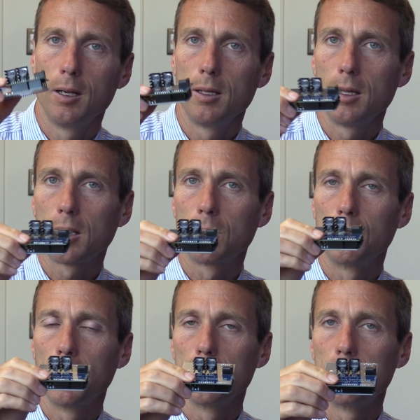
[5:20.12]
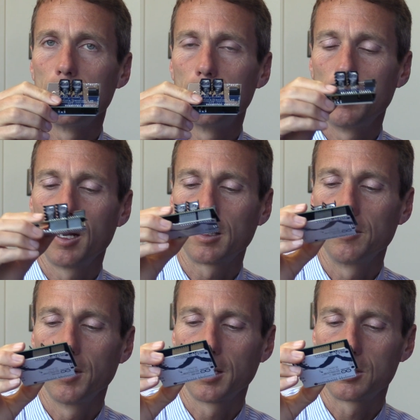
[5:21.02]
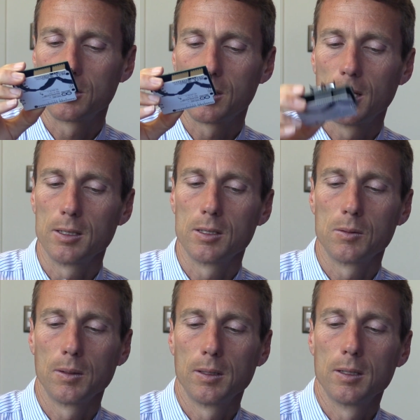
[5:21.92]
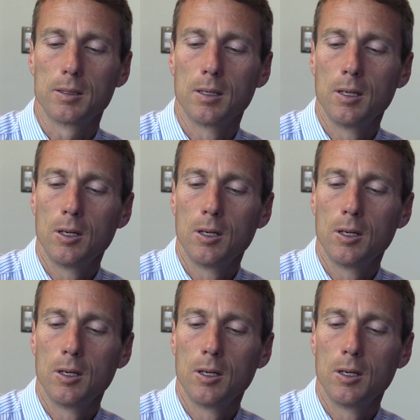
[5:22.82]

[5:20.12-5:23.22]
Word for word: And they can run their interactive exercises with this.